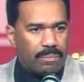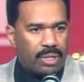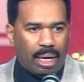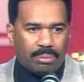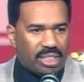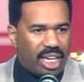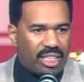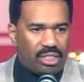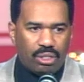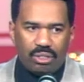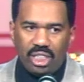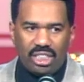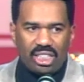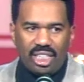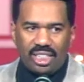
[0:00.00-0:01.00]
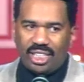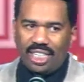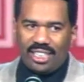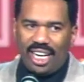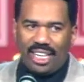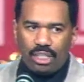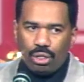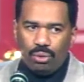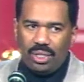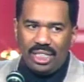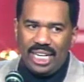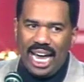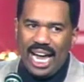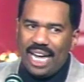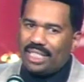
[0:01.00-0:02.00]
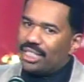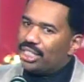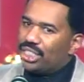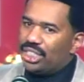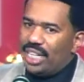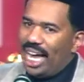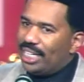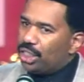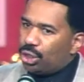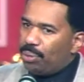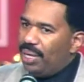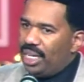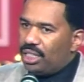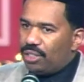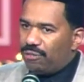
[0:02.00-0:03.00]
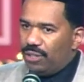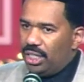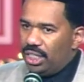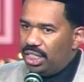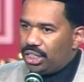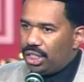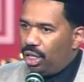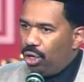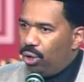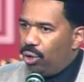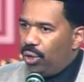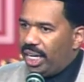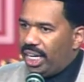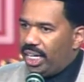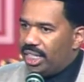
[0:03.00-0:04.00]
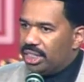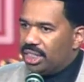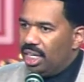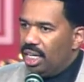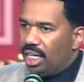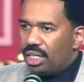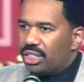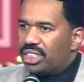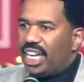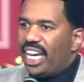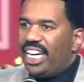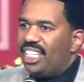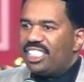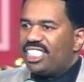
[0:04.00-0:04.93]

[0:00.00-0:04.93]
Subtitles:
I'm telling you, this shit that they doing now does not transfer into old age, because they ain't